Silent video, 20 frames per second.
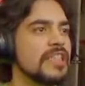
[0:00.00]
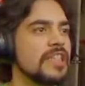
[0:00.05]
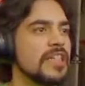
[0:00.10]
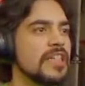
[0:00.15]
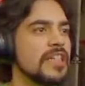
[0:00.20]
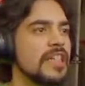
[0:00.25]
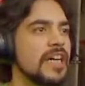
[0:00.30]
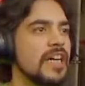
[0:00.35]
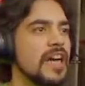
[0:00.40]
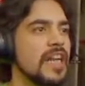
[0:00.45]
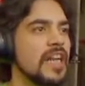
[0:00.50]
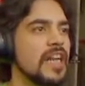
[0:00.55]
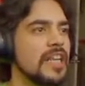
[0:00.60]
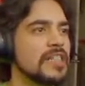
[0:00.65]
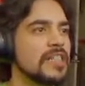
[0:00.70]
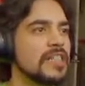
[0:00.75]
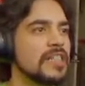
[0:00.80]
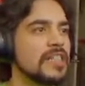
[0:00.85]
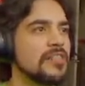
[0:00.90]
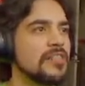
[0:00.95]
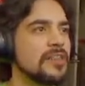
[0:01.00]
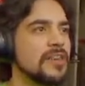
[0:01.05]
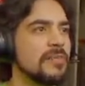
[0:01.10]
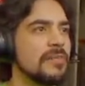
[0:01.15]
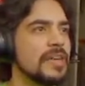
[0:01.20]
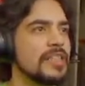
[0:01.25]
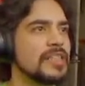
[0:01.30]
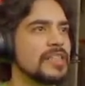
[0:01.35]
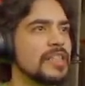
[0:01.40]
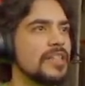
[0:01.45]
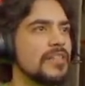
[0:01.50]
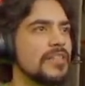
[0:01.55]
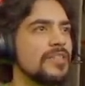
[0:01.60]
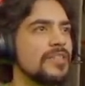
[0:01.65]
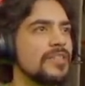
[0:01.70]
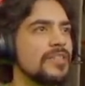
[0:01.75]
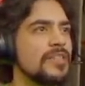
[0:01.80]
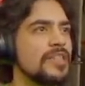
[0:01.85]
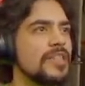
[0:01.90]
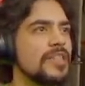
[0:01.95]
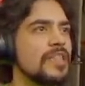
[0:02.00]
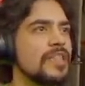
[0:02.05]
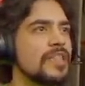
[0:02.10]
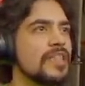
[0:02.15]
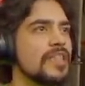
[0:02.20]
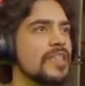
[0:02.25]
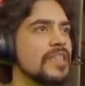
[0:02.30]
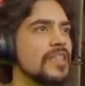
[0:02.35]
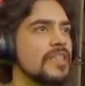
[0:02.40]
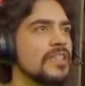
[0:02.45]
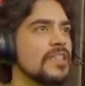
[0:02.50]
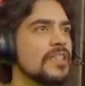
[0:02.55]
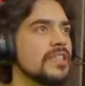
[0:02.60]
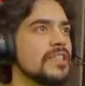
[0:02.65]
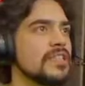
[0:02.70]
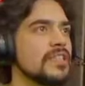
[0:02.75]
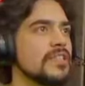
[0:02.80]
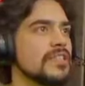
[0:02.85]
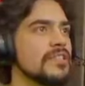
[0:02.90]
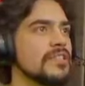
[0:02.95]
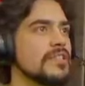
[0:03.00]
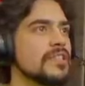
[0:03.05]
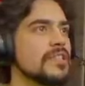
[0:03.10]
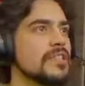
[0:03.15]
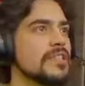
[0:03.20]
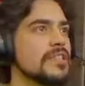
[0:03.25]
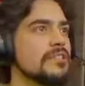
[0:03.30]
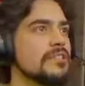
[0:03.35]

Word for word: Uh, I like to enjoy myself. Just